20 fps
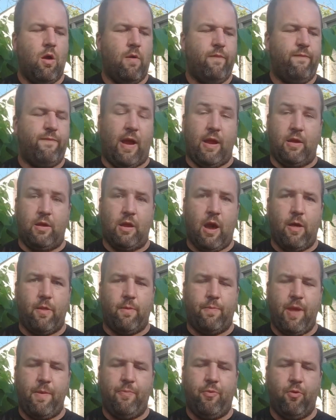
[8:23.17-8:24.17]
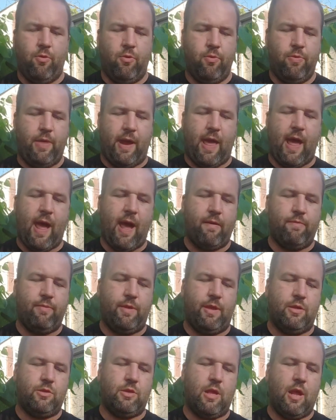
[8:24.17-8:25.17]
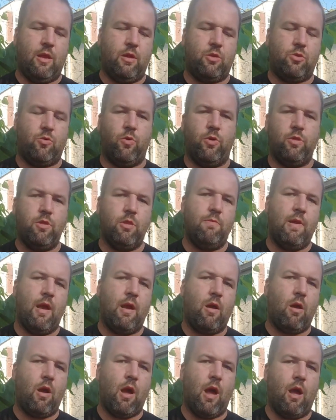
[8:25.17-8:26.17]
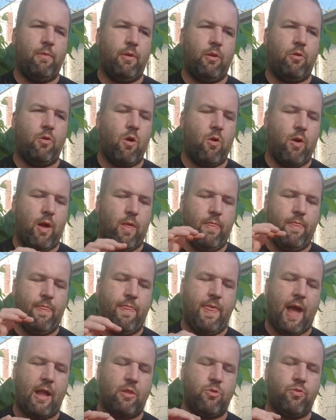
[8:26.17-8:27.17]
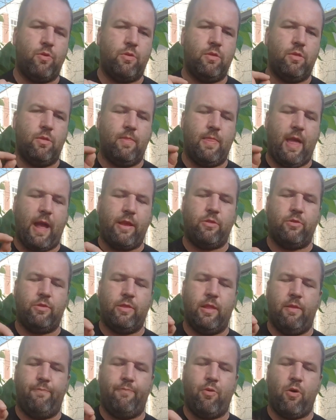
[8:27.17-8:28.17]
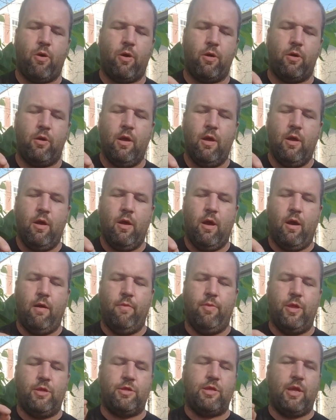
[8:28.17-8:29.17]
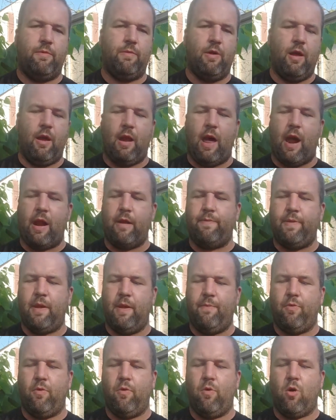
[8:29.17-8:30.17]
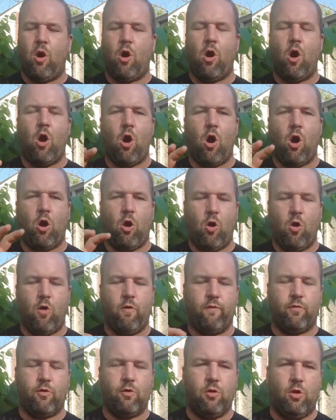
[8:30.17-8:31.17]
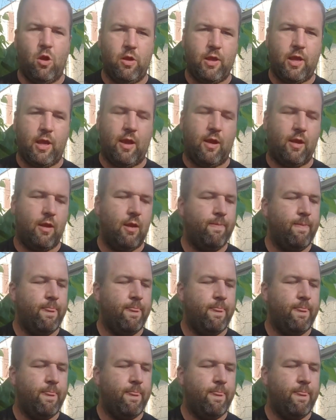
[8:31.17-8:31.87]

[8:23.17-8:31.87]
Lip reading: Find other people that have these. And it's going to make our hobby grow. And that's the part of this that a lot of people are overlooking,